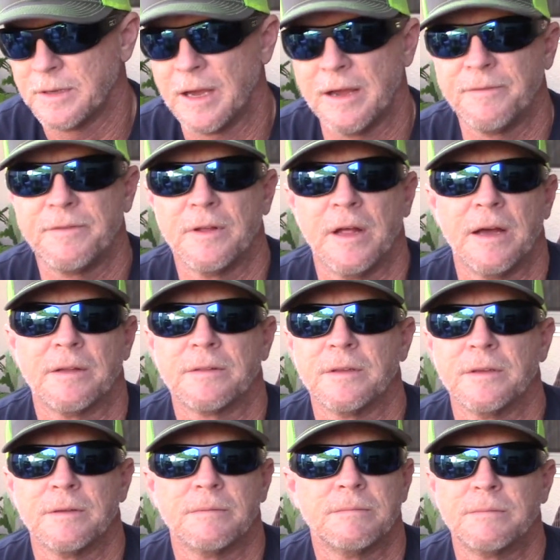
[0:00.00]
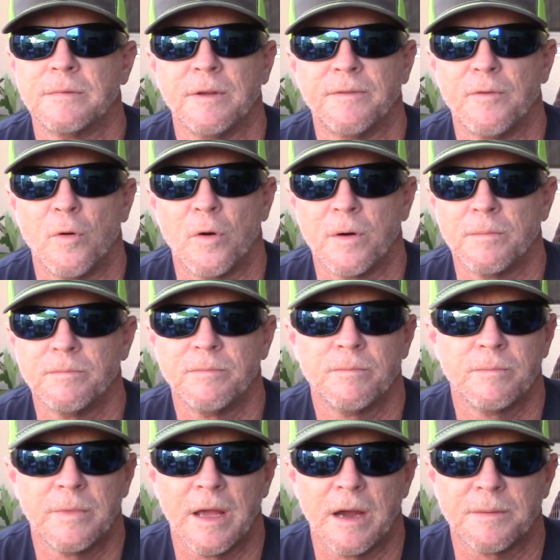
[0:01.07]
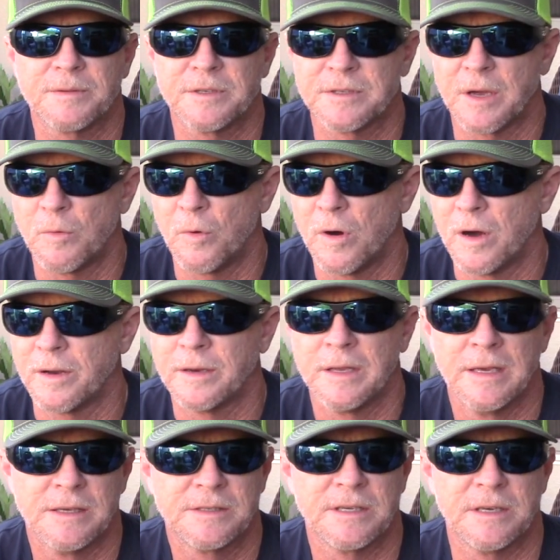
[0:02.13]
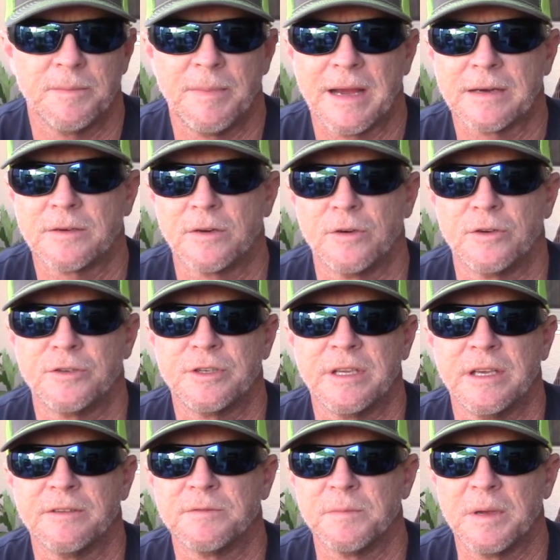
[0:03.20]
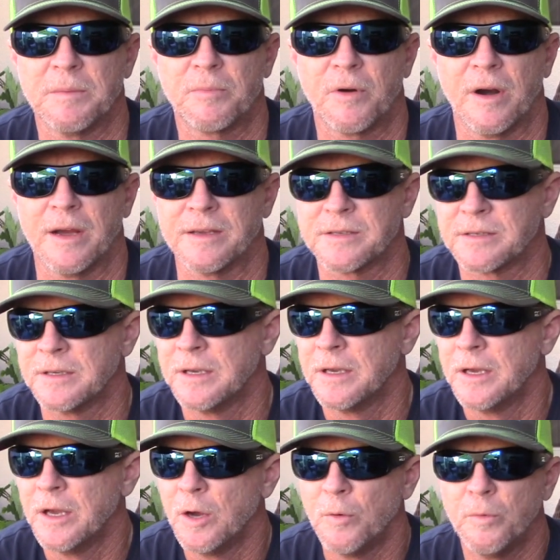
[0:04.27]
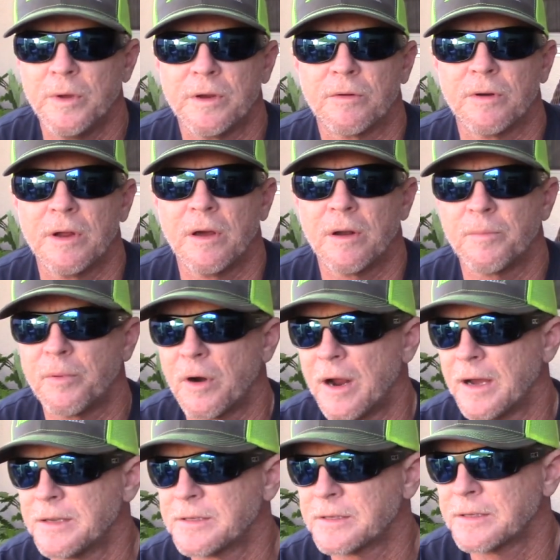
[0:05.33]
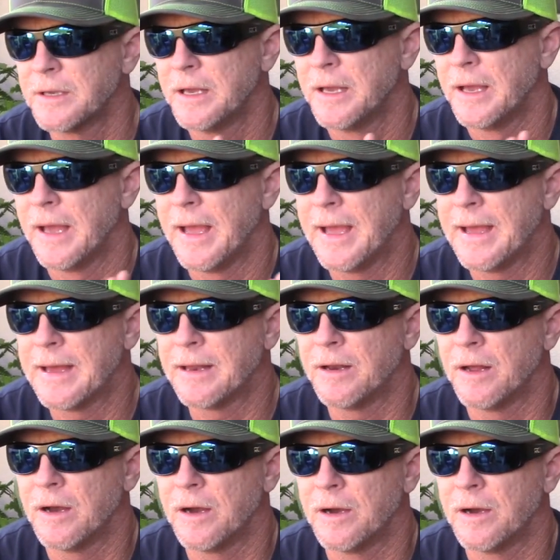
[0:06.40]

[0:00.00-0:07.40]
I fill out the form, the options I want, send it back to her. She gives me a price. We agree on a price, and